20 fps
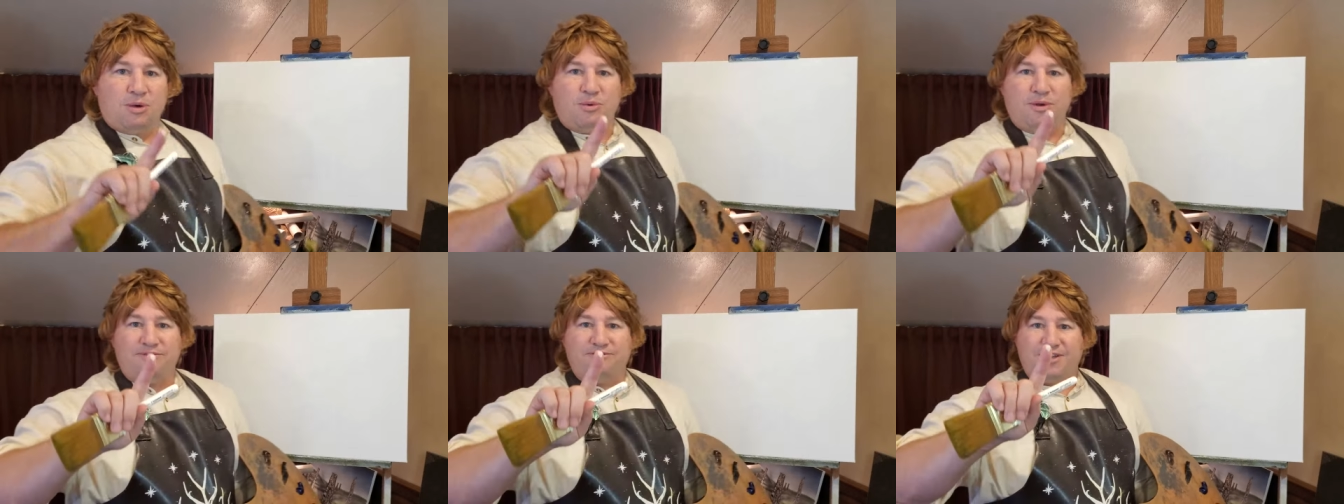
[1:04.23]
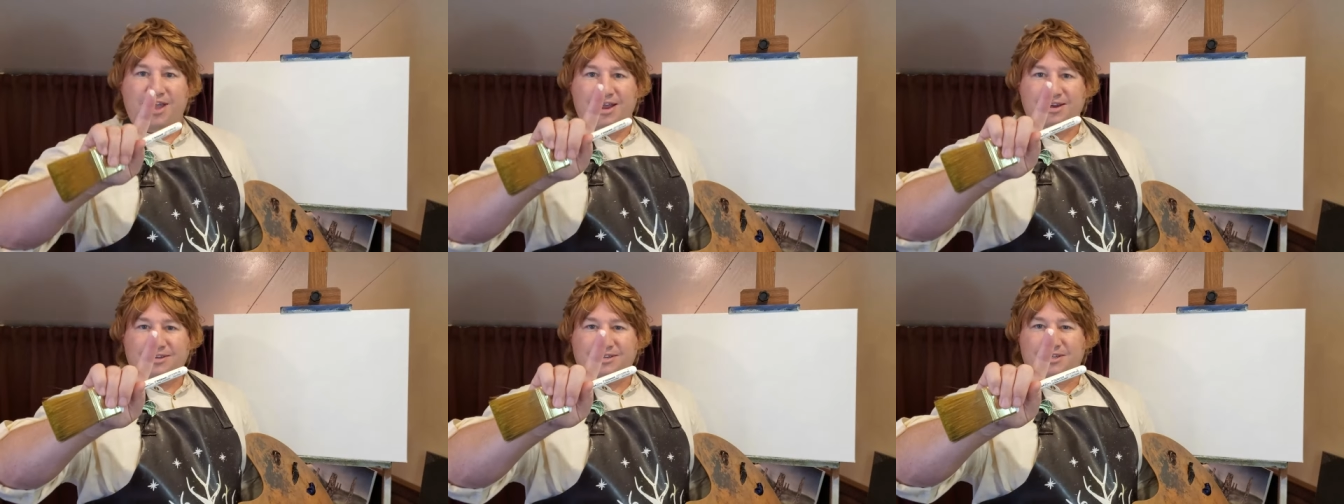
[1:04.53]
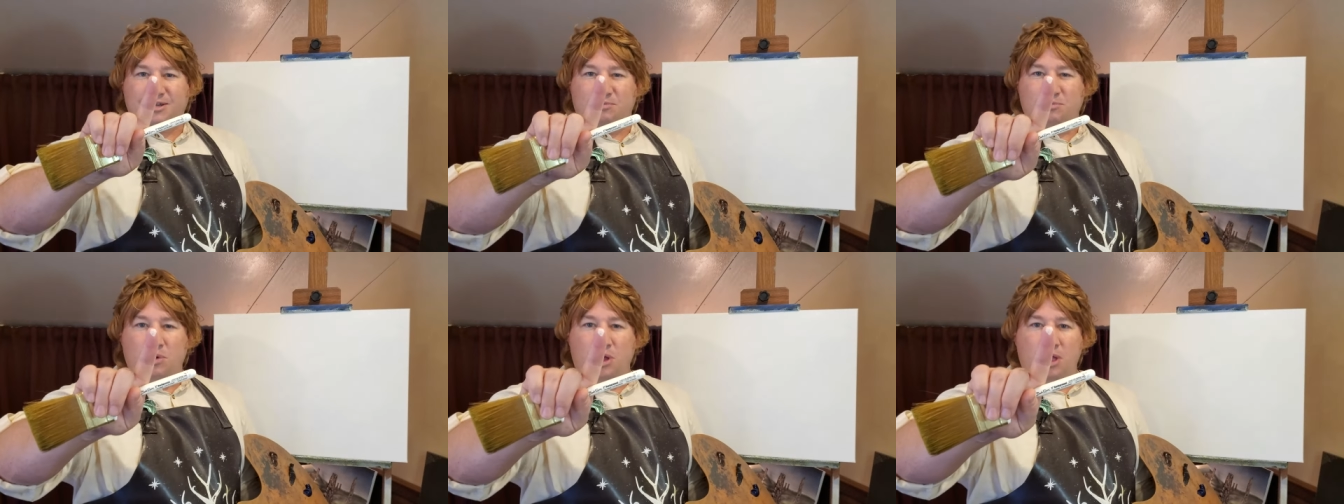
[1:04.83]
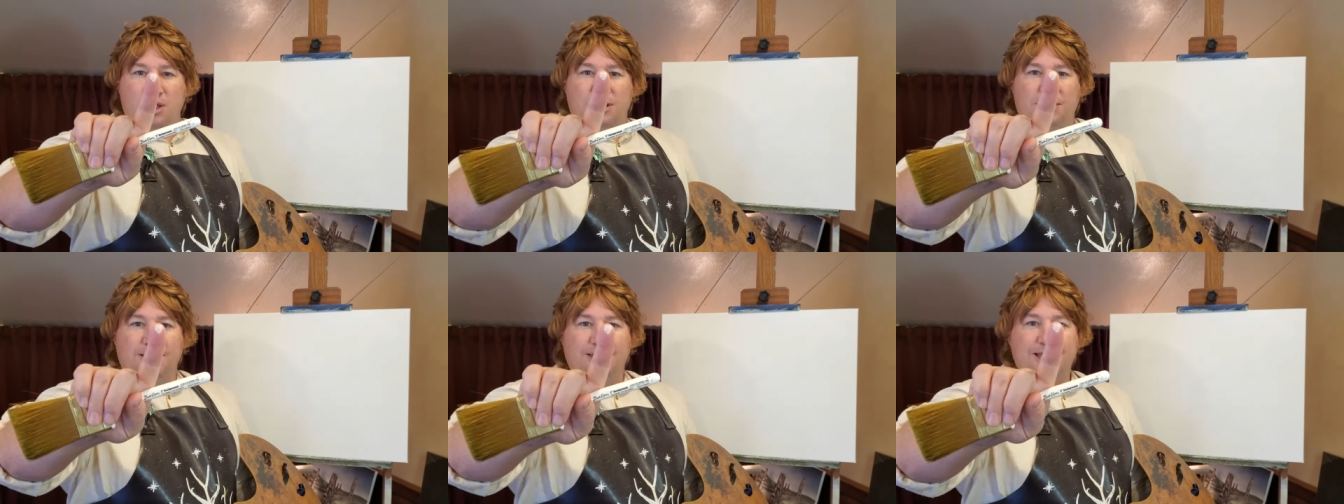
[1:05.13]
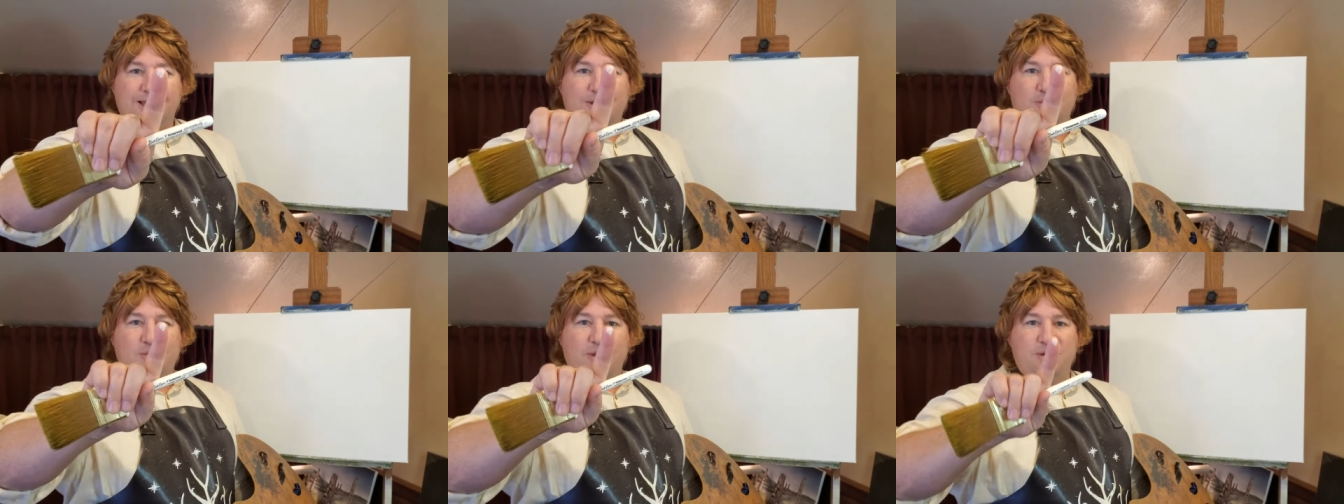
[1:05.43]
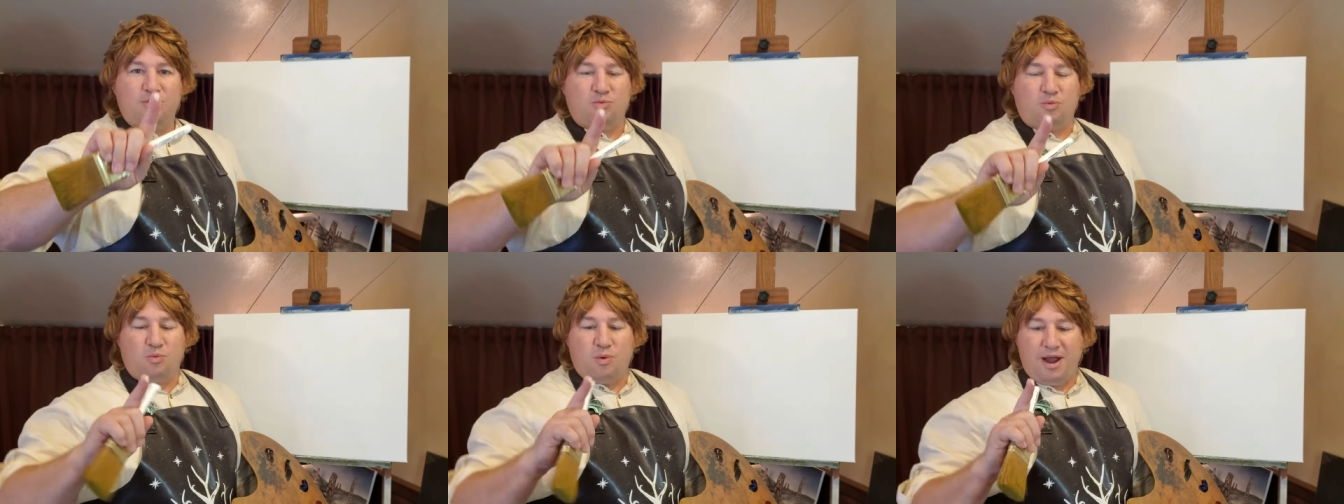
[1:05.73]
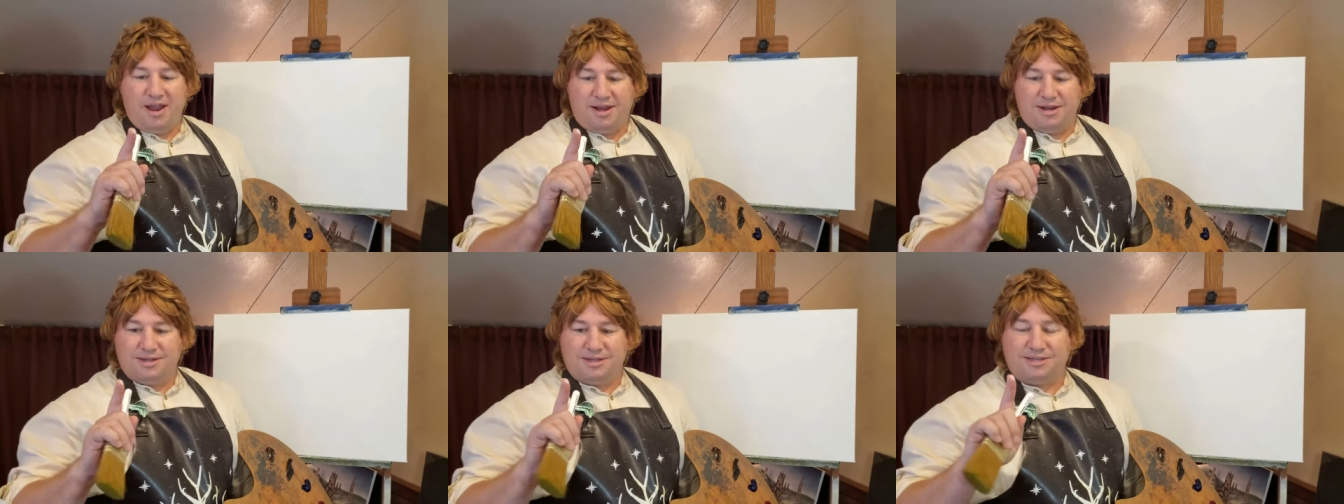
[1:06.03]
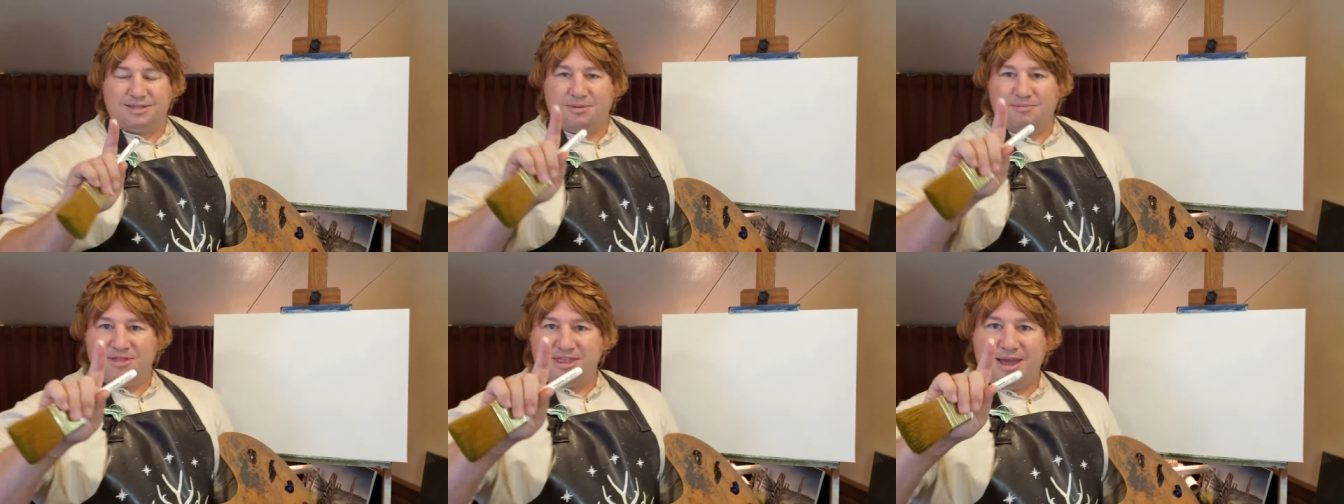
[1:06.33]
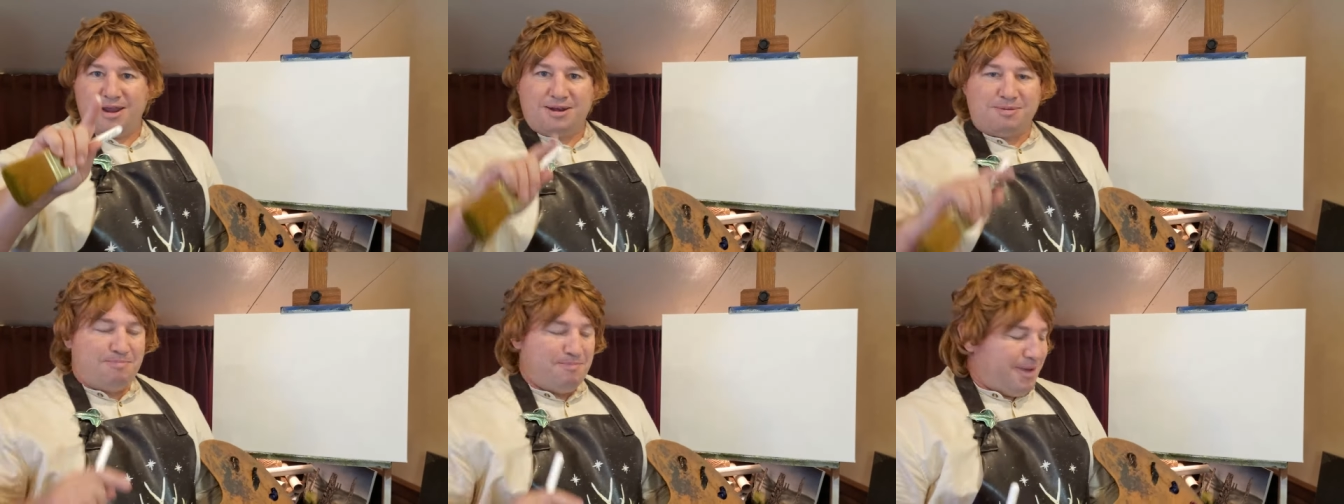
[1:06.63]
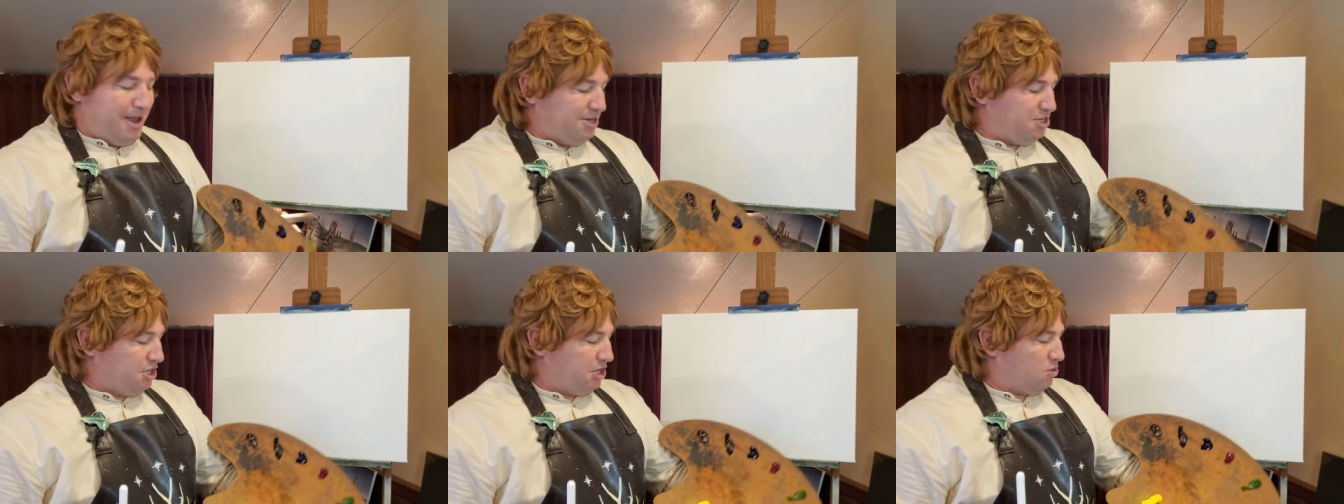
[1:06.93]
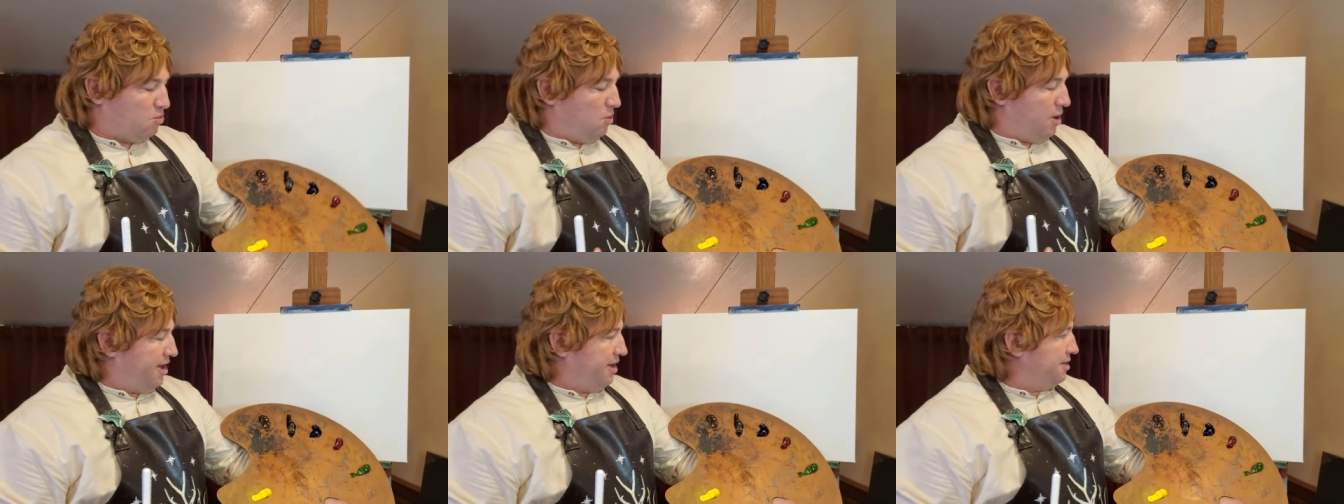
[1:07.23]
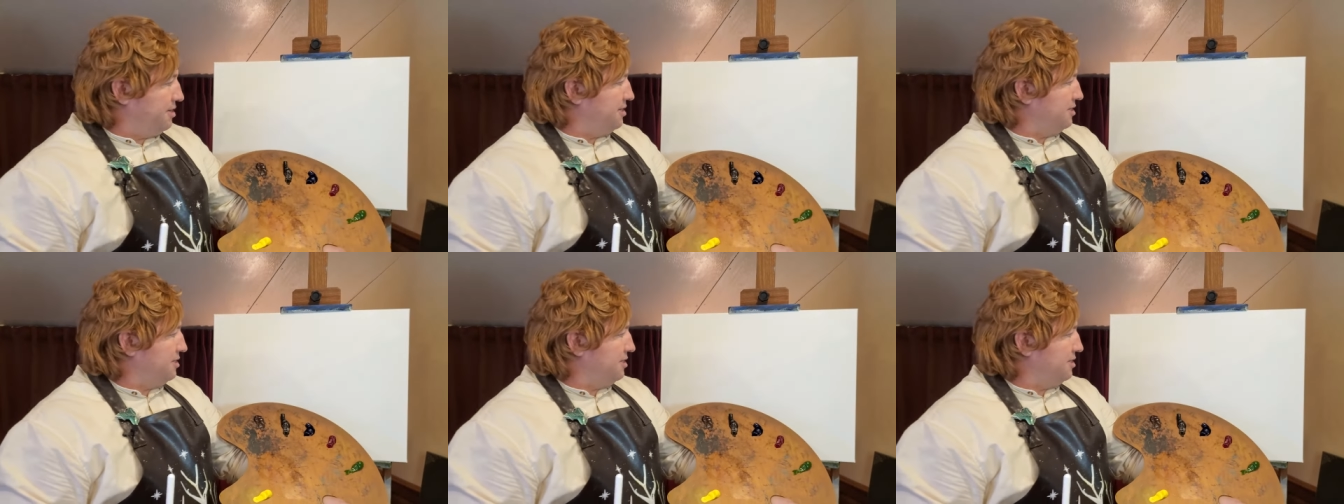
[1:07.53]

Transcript: we've got some liquid white, some of that magic white.